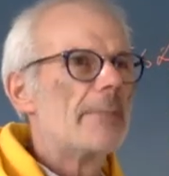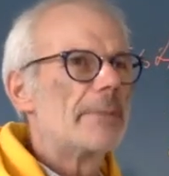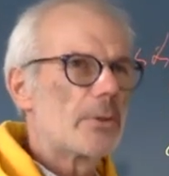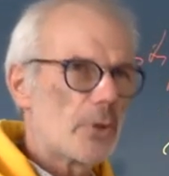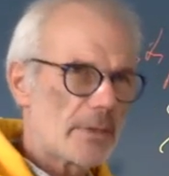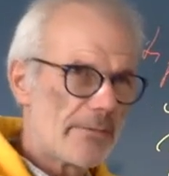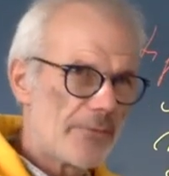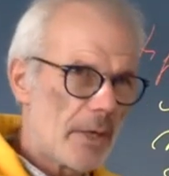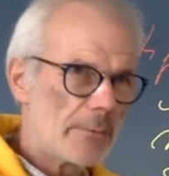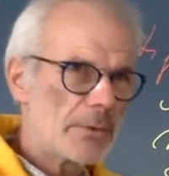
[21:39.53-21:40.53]
because in
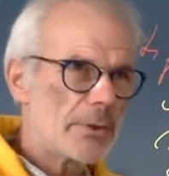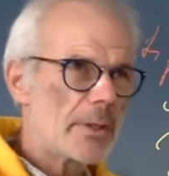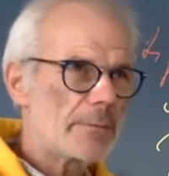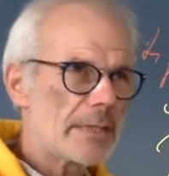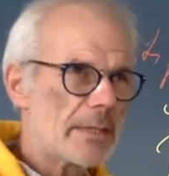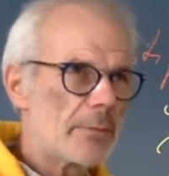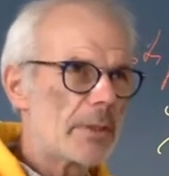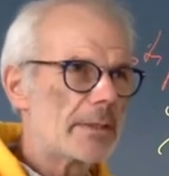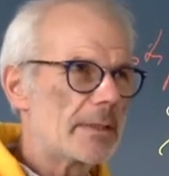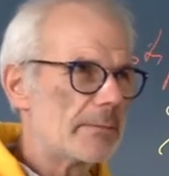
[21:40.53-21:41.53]
formal terms,
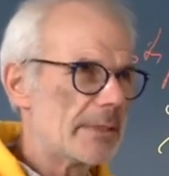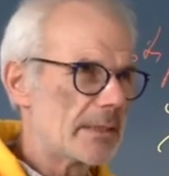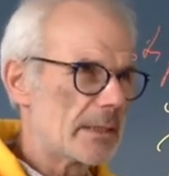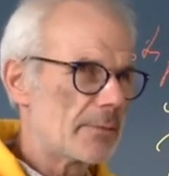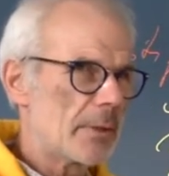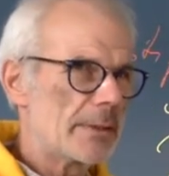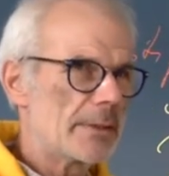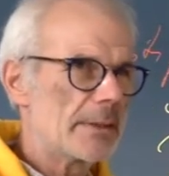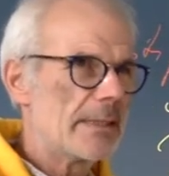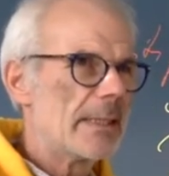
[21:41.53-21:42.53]
equality means
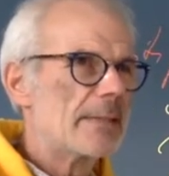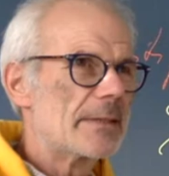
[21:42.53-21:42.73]
equality,